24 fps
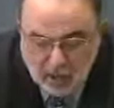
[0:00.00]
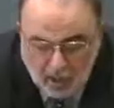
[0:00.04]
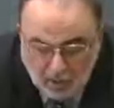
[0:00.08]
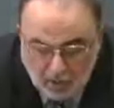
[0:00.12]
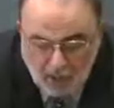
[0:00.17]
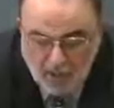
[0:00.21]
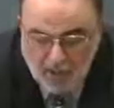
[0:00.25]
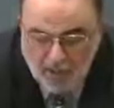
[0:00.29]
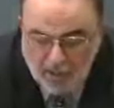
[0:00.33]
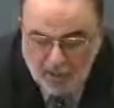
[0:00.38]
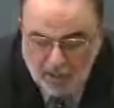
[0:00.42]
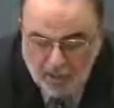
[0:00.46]

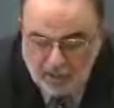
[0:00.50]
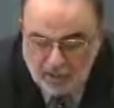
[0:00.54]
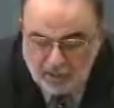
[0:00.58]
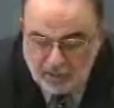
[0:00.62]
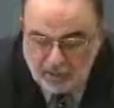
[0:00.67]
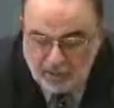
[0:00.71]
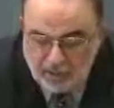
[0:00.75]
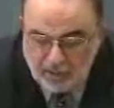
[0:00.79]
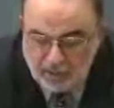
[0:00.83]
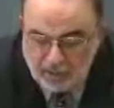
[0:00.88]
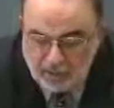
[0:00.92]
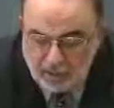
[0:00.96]
own quest
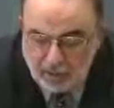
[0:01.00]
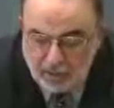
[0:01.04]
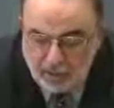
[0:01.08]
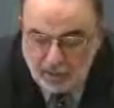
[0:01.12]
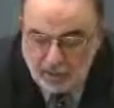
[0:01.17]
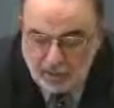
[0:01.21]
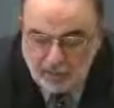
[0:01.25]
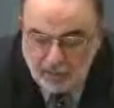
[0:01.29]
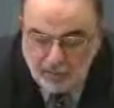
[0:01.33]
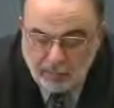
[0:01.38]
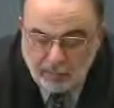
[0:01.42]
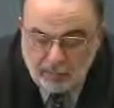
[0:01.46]
to
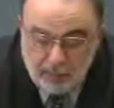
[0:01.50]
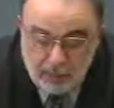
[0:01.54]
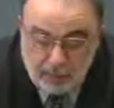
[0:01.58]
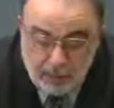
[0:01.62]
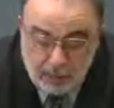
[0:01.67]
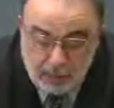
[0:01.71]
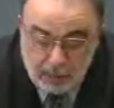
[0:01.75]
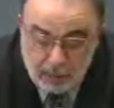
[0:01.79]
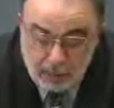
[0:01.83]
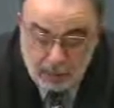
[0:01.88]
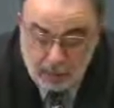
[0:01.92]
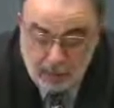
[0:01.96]

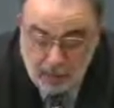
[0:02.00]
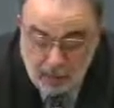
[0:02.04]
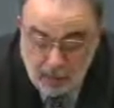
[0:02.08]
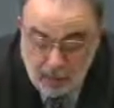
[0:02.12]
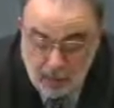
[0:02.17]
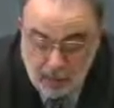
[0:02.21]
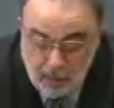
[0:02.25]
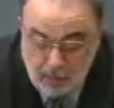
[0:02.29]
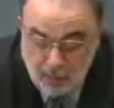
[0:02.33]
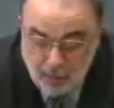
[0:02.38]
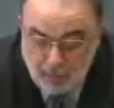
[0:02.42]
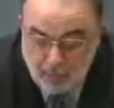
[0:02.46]
return him
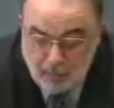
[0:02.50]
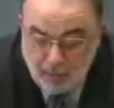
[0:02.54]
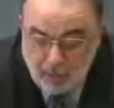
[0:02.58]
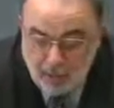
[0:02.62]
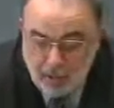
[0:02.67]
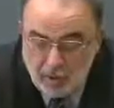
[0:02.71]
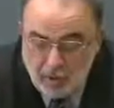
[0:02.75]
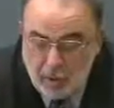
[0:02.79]
home,